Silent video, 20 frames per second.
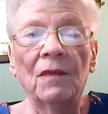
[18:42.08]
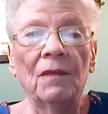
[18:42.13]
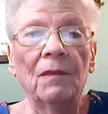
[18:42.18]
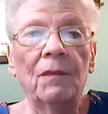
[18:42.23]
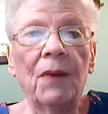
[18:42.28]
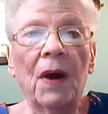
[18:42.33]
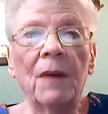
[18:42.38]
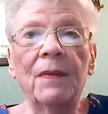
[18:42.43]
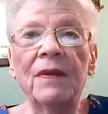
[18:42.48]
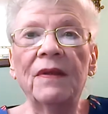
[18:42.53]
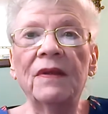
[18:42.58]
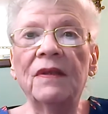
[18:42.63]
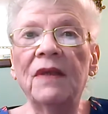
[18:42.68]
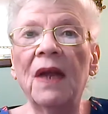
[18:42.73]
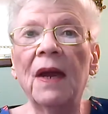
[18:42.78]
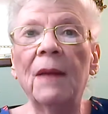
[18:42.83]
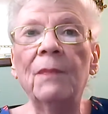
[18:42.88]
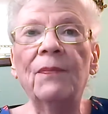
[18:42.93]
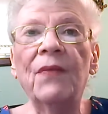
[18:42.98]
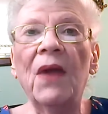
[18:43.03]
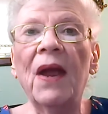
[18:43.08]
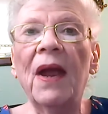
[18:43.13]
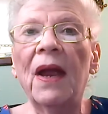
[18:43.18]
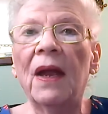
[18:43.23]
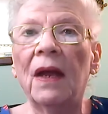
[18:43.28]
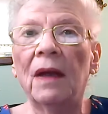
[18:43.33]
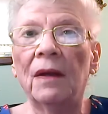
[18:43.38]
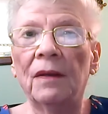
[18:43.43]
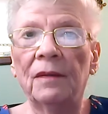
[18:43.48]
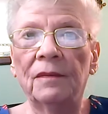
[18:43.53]
Probably the same
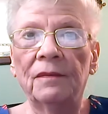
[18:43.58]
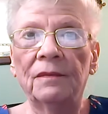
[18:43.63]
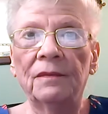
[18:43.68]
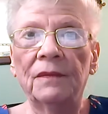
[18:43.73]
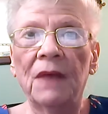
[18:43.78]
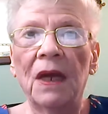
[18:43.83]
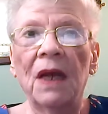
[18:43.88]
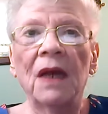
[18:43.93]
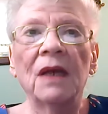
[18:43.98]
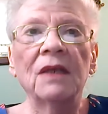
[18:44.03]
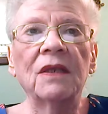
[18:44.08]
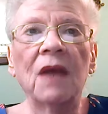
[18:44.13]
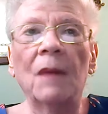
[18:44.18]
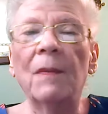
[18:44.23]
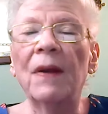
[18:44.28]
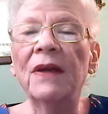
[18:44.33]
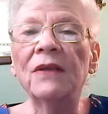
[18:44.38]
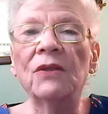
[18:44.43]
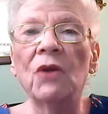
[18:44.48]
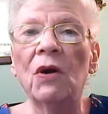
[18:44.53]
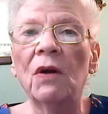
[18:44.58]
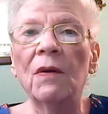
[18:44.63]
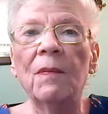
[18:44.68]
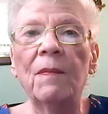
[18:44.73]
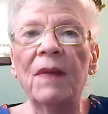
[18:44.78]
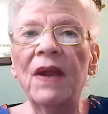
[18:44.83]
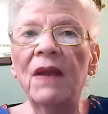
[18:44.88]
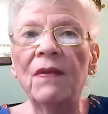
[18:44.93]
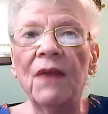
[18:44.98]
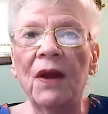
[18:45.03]
thing. Somebody's going to
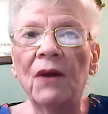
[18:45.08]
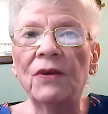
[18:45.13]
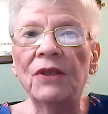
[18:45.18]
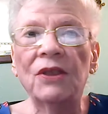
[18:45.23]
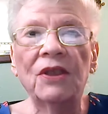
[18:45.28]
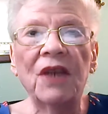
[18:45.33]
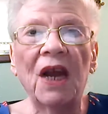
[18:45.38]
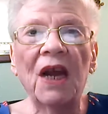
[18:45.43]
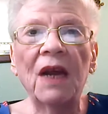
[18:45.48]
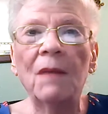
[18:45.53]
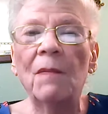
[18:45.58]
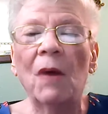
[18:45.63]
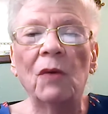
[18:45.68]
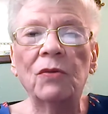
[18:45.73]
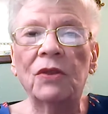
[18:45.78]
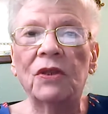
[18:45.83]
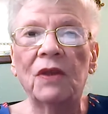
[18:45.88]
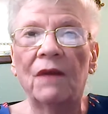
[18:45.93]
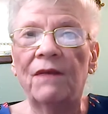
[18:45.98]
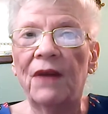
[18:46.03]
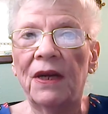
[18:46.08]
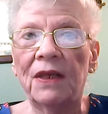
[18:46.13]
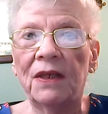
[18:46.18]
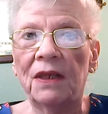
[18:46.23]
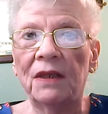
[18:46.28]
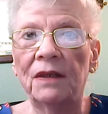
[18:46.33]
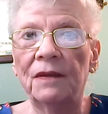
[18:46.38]
be there to take most of it.